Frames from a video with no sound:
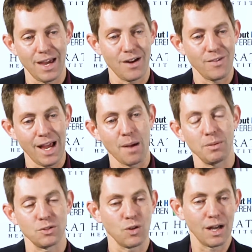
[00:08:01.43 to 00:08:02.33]
Every
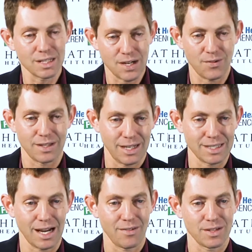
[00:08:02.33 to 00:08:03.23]
apple draws different things
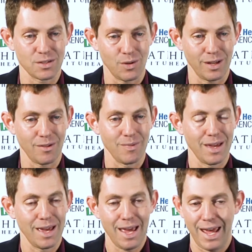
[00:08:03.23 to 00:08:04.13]
out of the soil.
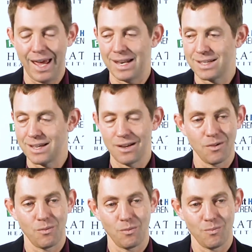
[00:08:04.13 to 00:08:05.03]
And
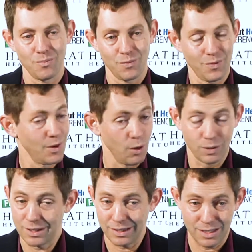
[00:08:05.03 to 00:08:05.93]

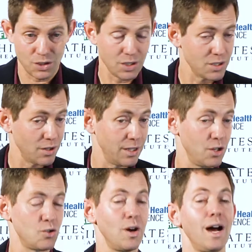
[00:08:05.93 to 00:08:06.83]
golden delicious are going to
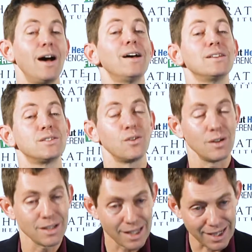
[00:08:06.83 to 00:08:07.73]
draw
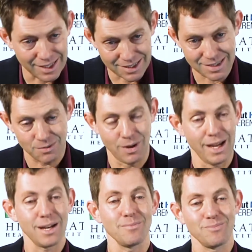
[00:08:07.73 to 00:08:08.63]
certain things,
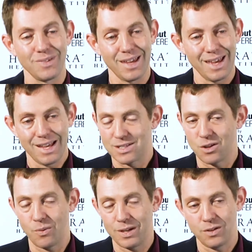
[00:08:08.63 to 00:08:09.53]
right?
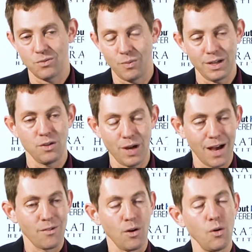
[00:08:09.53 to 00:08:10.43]
So when you when you
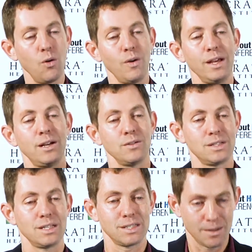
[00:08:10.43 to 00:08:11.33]
have a whole
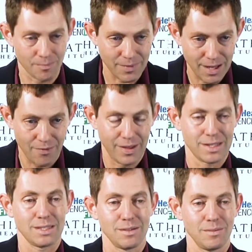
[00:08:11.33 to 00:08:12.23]
ecosystem
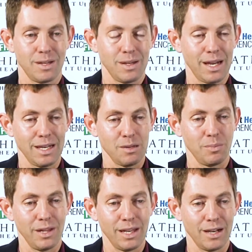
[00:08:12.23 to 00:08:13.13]
that's getting
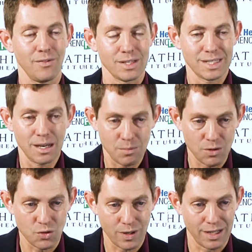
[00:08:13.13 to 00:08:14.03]
depleted of the same
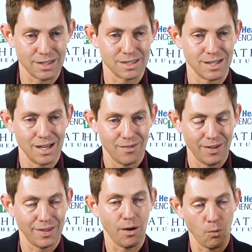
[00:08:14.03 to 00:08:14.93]
nutrients
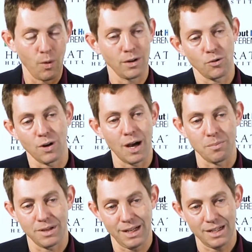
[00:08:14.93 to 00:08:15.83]
that that one
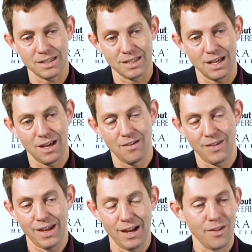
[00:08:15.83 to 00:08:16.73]
crop needs,
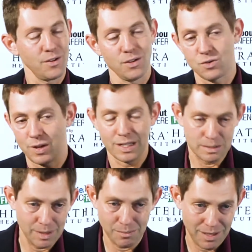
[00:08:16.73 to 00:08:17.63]
then other nutrients
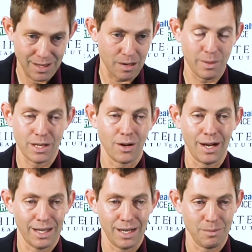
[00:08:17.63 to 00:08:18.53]
may be there but they're
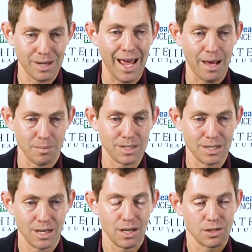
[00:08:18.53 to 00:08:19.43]
not getting tapped.
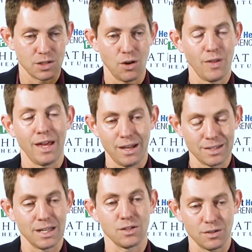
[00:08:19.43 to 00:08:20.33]
So then
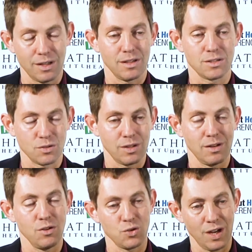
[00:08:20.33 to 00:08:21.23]
essentially this, the
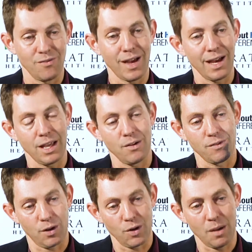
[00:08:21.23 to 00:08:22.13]
nutrient value of
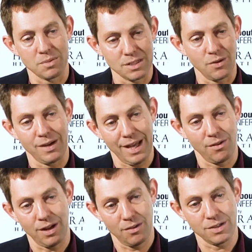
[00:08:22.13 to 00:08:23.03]
our crop is going
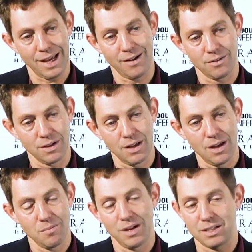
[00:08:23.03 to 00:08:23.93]
down, down, down
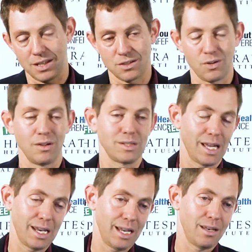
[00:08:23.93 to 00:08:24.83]
because the soil is
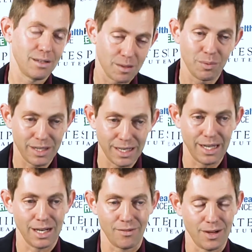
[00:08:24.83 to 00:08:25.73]
getting
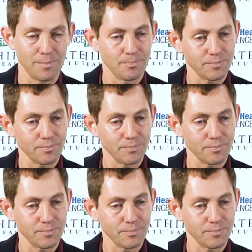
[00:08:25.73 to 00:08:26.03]
depleted of it.